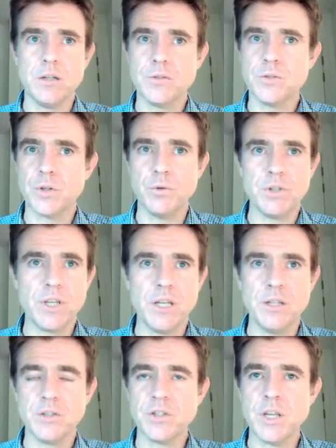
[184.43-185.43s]
So,
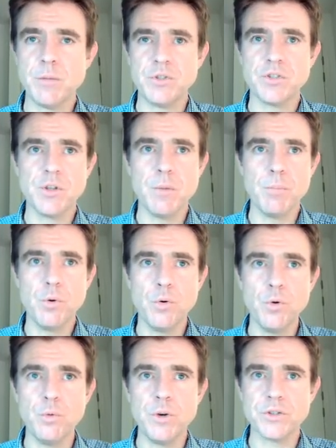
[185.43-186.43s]
again, to keep it
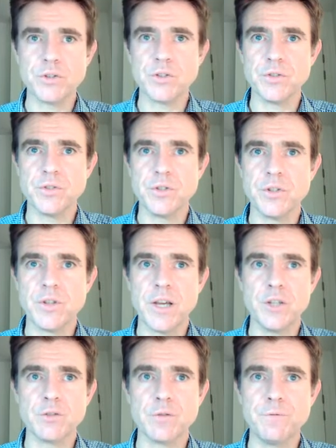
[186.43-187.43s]
simple, we'll just consider that
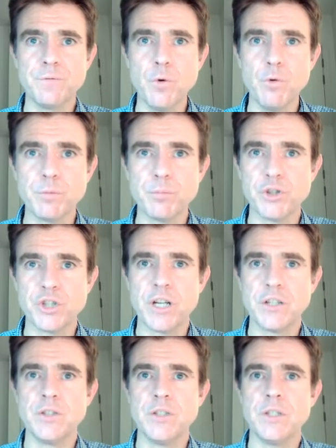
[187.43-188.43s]
as forward
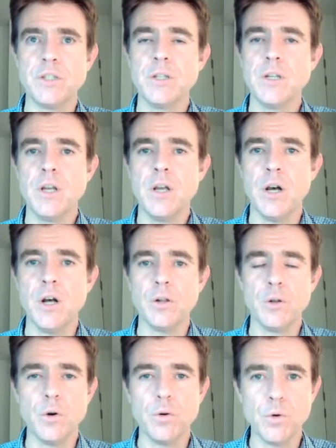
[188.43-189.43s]
projecting
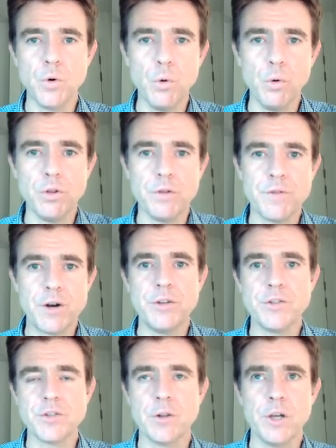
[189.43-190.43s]
along all the
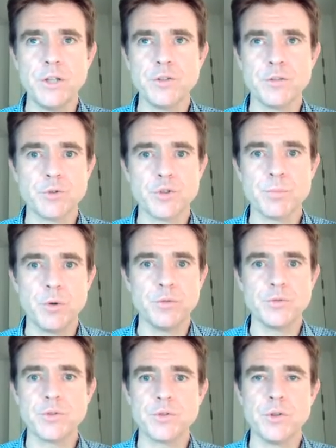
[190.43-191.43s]
various lines of
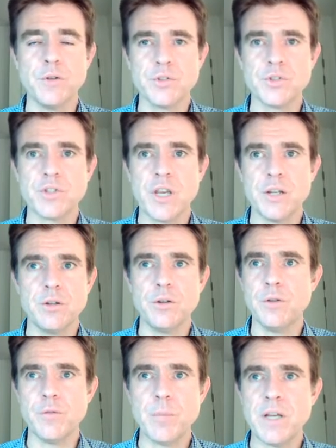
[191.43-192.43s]
response of a scanner,
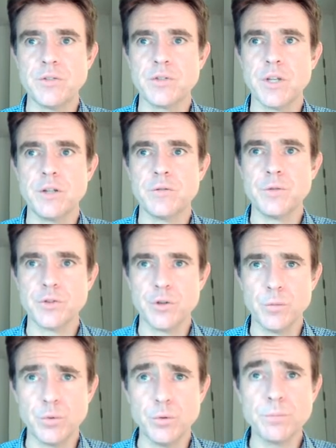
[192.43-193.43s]
of a PET scanner, for
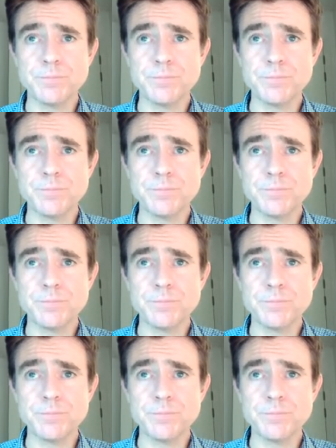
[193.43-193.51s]
example,